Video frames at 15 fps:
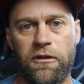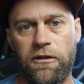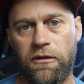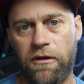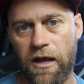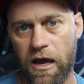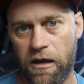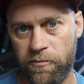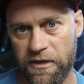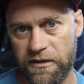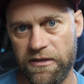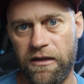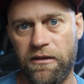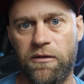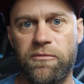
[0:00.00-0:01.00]
you know, how to
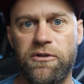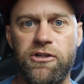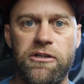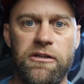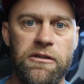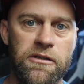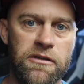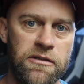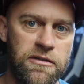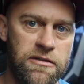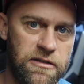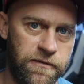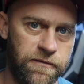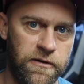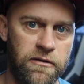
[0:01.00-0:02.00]
maintain their
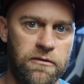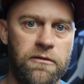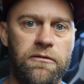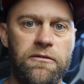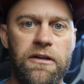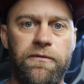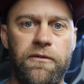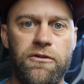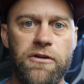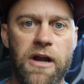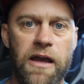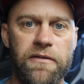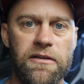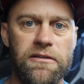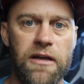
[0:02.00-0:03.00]
machines, different
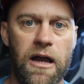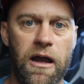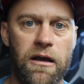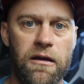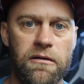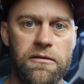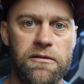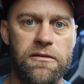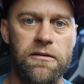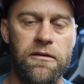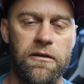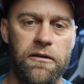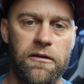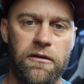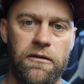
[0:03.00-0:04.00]
driving styles.
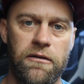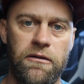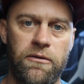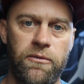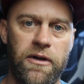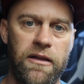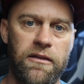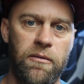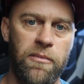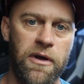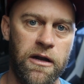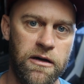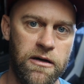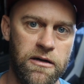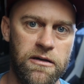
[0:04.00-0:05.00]
You know, we got the
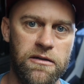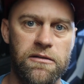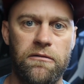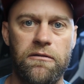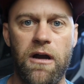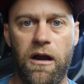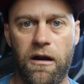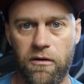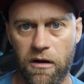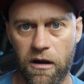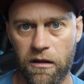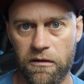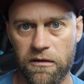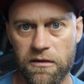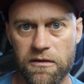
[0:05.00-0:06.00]
mudders, the rock
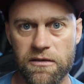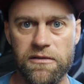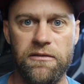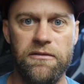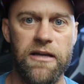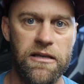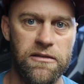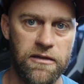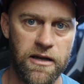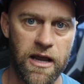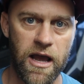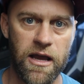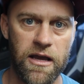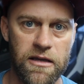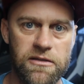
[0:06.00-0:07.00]
crawlers, the desert
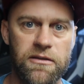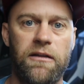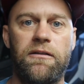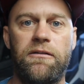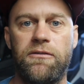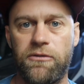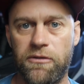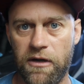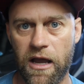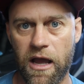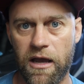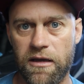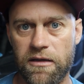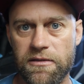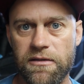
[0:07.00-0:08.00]
guys, we got the dune
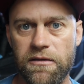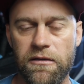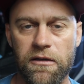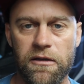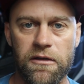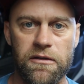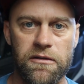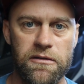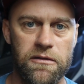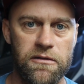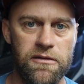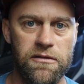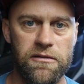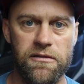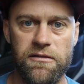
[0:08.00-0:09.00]
guys. So
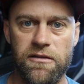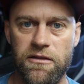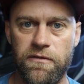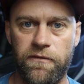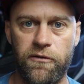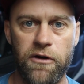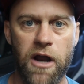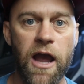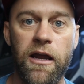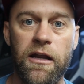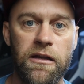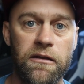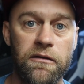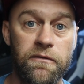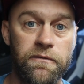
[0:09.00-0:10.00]
there's such a
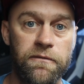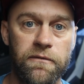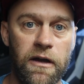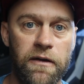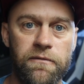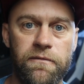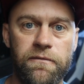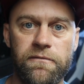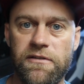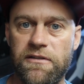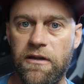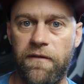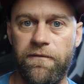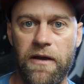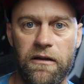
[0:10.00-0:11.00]
variety of
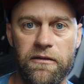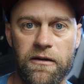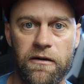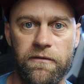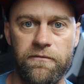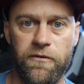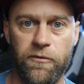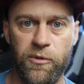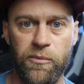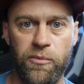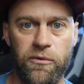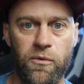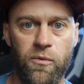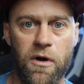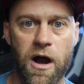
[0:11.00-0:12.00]
stuff out there for
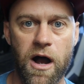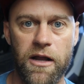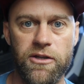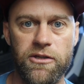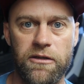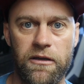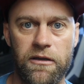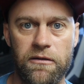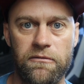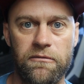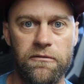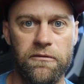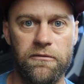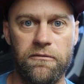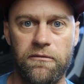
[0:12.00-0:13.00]
people to watch.
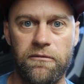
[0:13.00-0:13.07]
And,